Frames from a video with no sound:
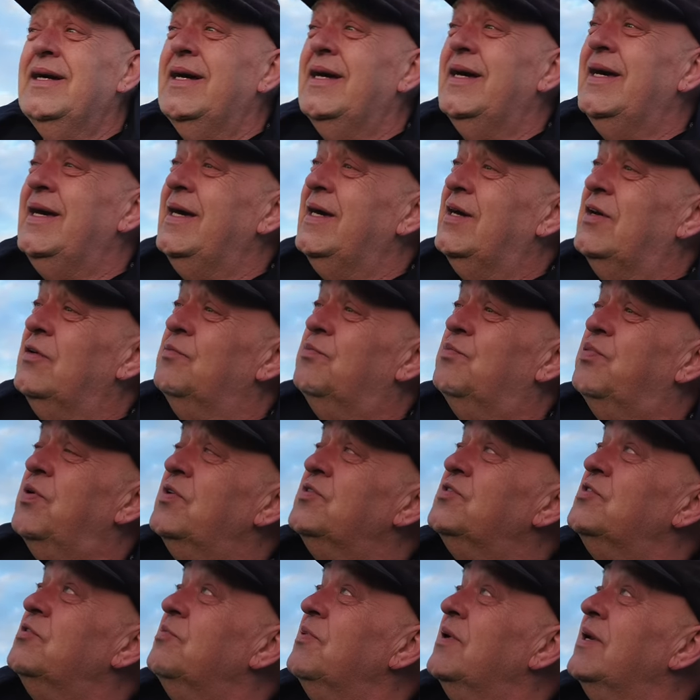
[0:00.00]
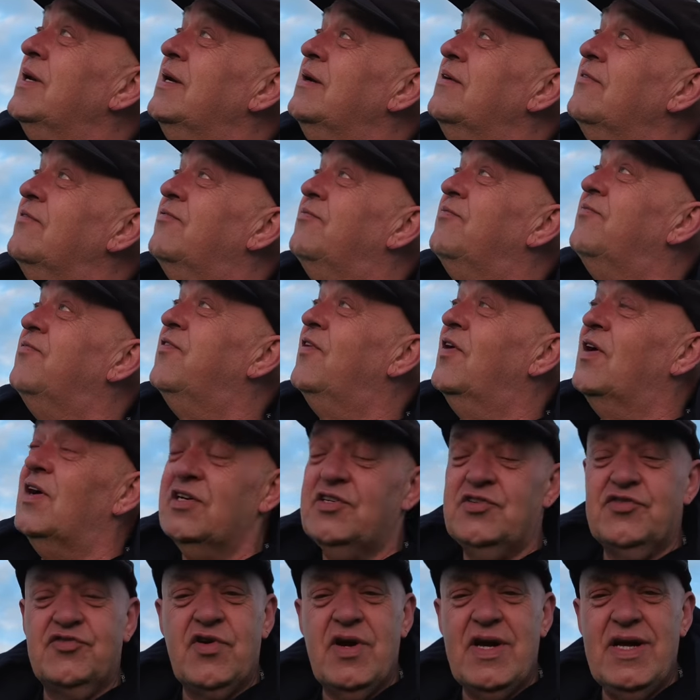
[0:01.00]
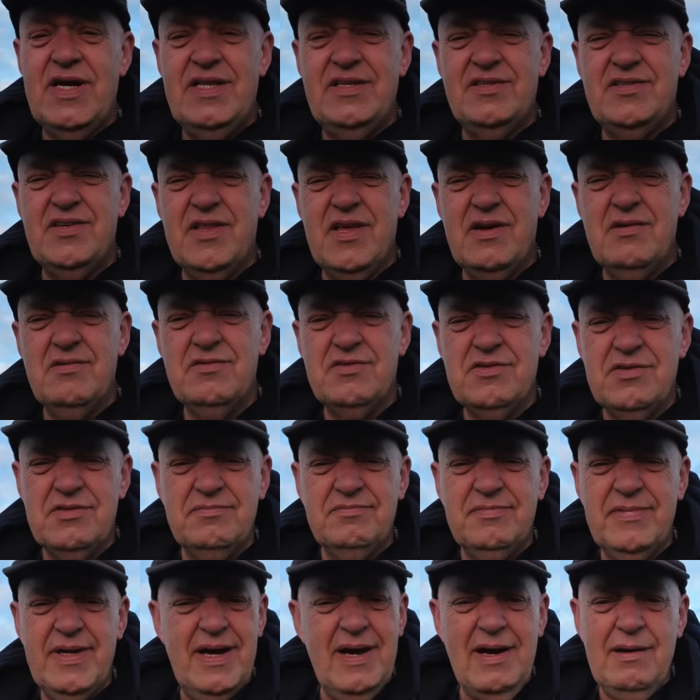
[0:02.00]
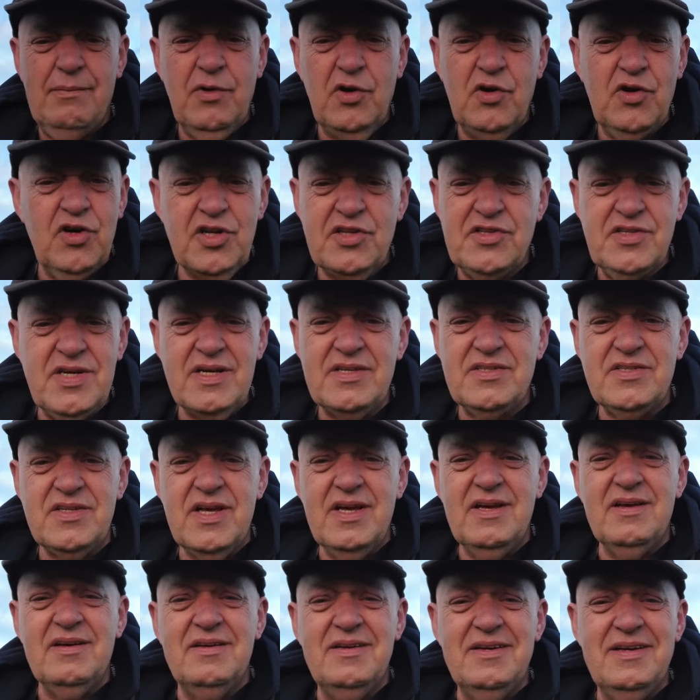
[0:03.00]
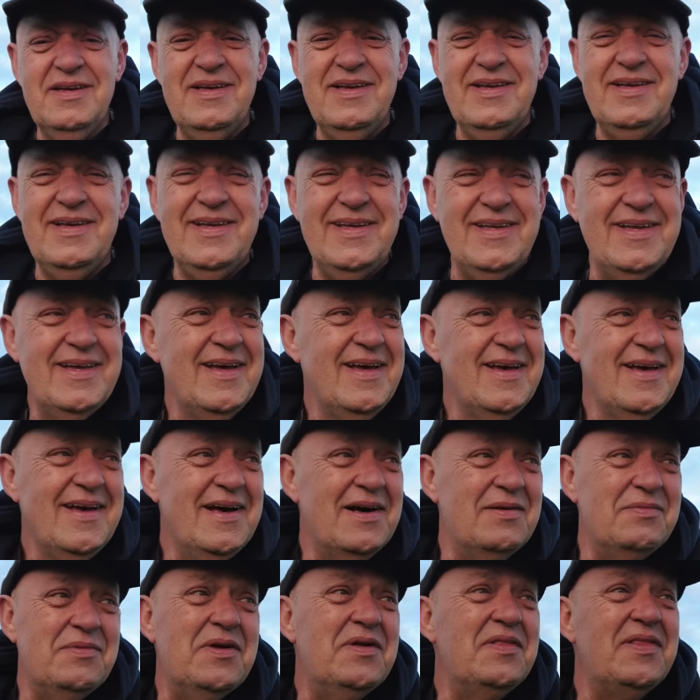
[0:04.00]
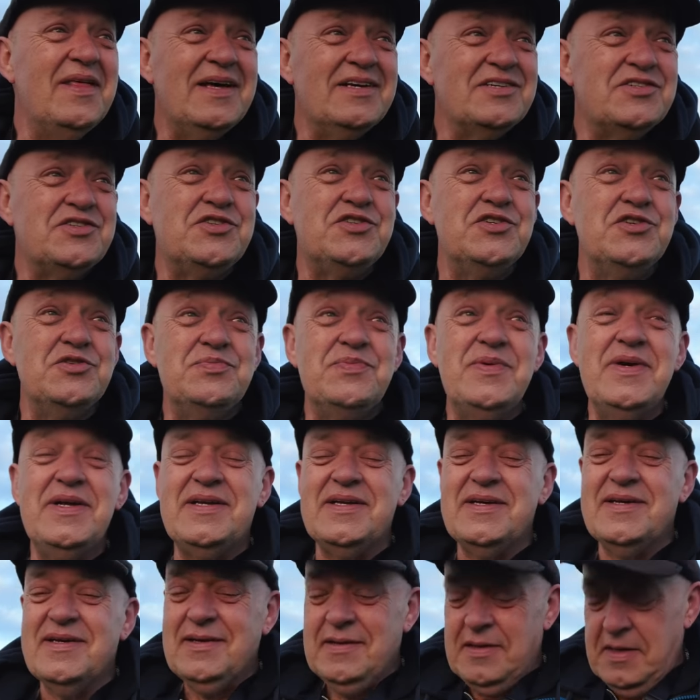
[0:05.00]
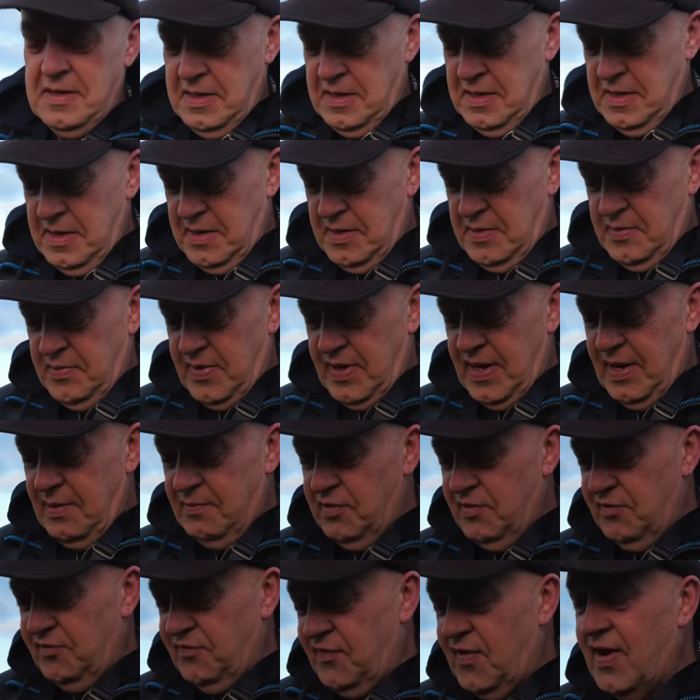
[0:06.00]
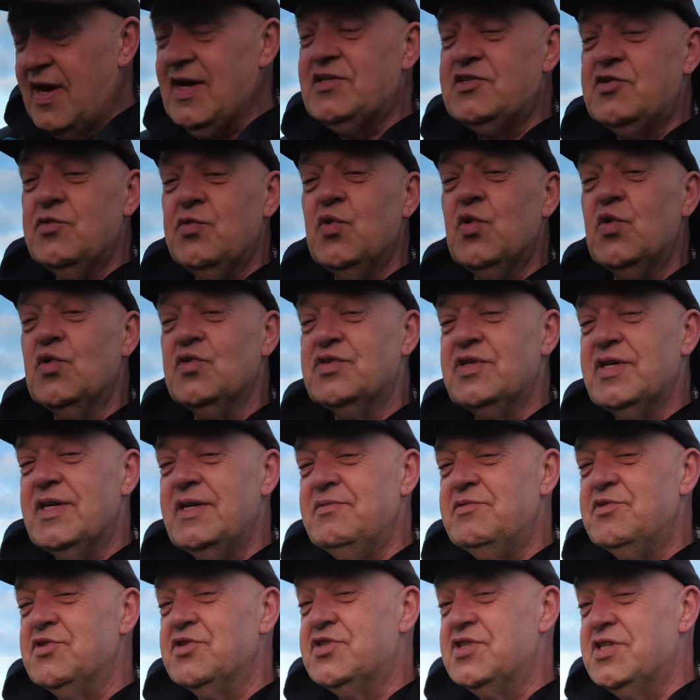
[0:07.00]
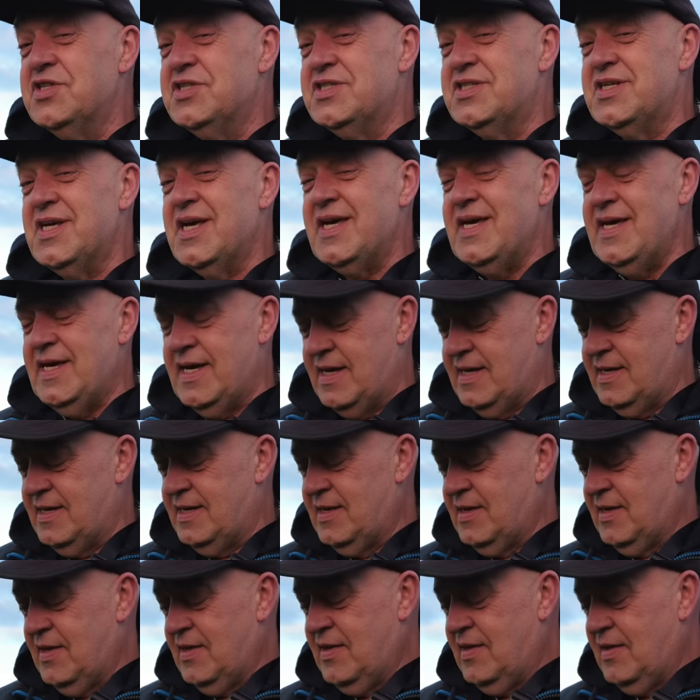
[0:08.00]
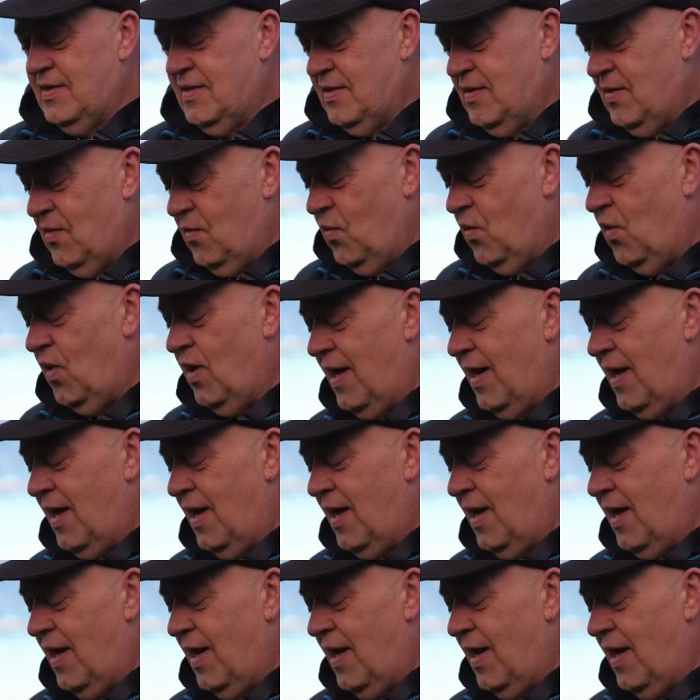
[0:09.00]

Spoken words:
it could possibly fly straight into those. Now, I'm not going to test it. I'm not that stupid. But I am going to fly towards it just to see what